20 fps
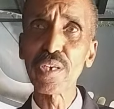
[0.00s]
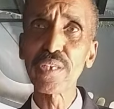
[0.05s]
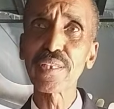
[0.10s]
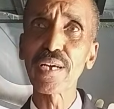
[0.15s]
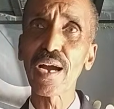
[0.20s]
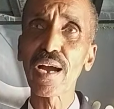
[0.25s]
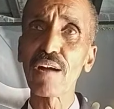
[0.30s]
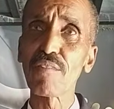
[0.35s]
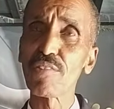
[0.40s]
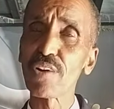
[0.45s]
it
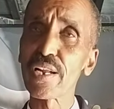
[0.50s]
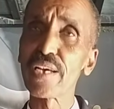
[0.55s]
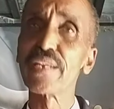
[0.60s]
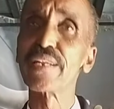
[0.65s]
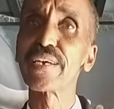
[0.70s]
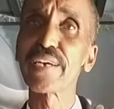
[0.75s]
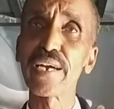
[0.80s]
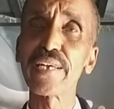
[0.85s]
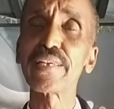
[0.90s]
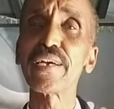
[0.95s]
a governor
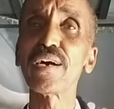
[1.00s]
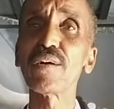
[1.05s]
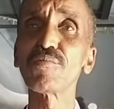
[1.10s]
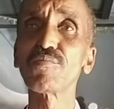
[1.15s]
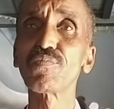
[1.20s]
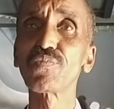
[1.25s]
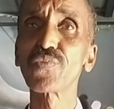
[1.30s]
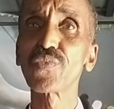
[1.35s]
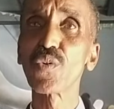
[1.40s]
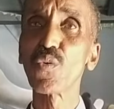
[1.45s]
in Kenya,
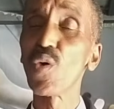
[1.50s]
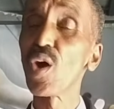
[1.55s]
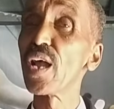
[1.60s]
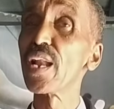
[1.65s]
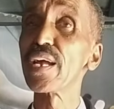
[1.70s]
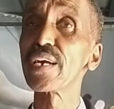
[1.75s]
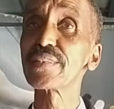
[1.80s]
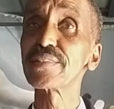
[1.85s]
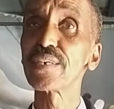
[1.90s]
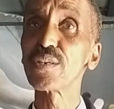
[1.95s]
who are
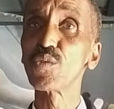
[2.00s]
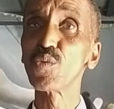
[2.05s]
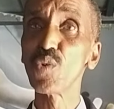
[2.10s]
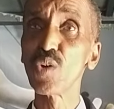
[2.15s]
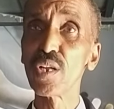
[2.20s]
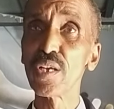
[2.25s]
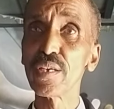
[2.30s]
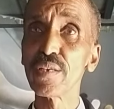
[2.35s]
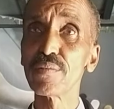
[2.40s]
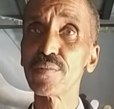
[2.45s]
elected,
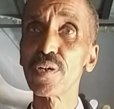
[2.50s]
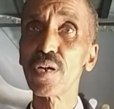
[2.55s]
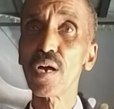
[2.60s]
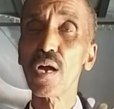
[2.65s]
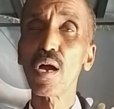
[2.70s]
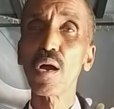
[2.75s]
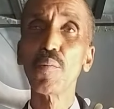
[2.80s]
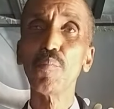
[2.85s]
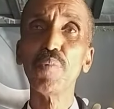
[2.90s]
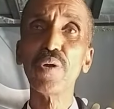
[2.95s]

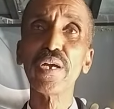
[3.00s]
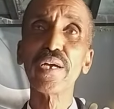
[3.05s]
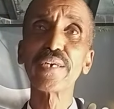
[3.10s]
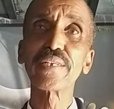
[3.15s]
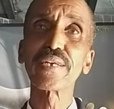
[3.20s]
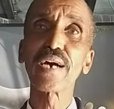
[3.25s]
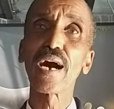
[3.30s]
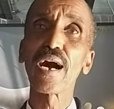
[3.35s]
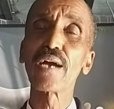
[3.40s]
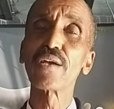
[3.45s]
be
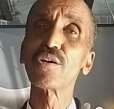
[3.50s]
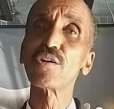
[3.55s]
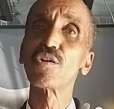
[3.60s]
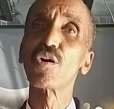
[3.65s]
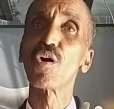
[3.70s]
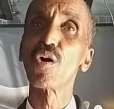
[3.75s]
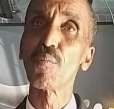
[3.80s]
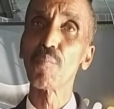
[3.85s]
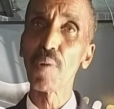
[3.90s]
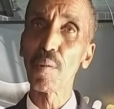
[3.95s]
it a
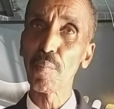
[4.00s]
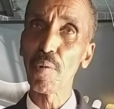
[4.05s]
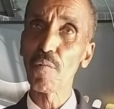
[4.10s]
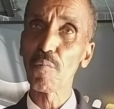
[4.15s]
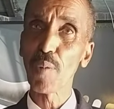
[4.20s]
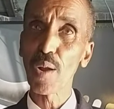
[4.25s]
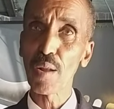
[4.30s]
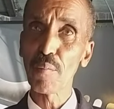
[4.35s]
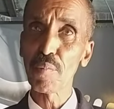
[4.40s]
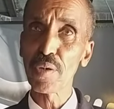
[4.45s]
member of
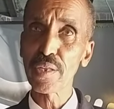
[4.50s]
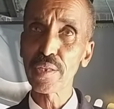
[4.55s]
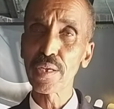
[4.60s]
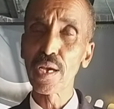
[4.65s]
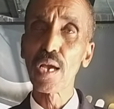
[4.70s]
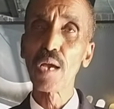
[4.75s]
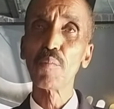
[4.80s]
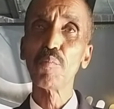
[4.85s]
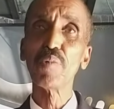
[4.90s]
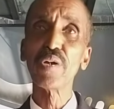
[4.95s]
parliament,
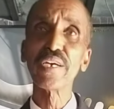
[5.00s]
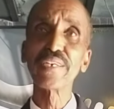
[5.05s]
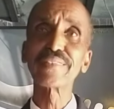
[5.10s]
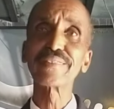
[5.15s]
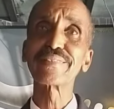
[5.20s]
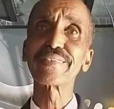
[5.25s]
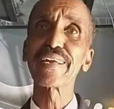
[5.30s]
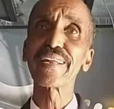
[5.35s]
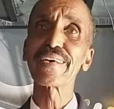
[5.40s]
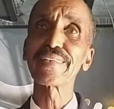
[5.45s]
be it
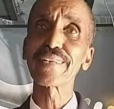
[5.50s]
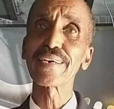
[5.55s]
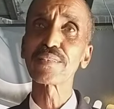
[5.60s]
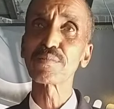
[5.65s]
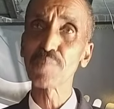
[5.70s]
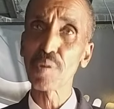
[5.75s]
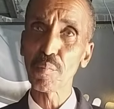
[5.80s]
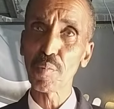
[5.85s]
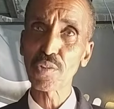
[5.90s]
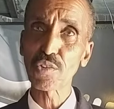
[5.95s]

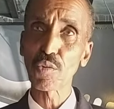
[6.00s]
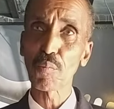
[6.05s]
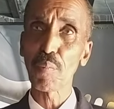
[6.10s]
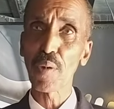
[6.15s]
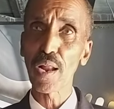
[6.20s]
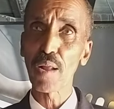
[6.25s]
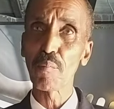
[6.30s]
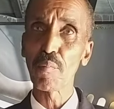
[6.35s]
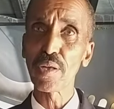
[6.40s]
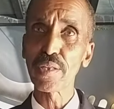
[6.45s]
senators, members of
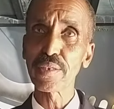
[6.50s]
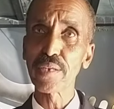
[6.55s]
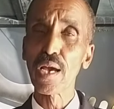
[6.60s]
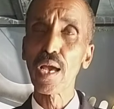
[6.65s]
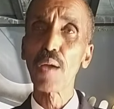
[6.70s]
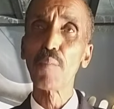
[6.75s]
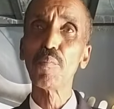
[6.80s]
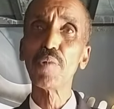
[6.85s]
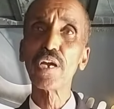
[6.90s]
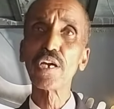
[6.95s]
parliament,
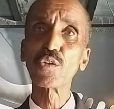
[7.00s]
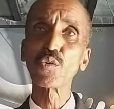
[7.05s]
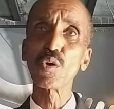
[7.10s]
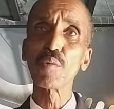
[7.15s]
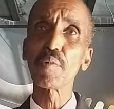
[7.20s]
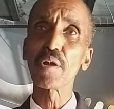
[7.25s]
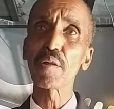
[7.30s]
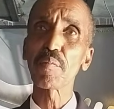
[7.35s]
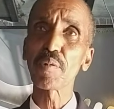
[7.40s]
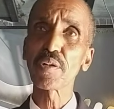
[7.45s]
be it
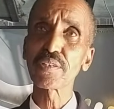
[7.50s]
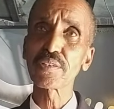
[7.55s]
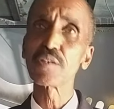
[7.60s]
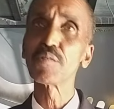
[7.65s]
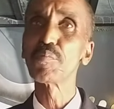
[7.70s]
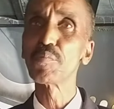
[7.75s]
women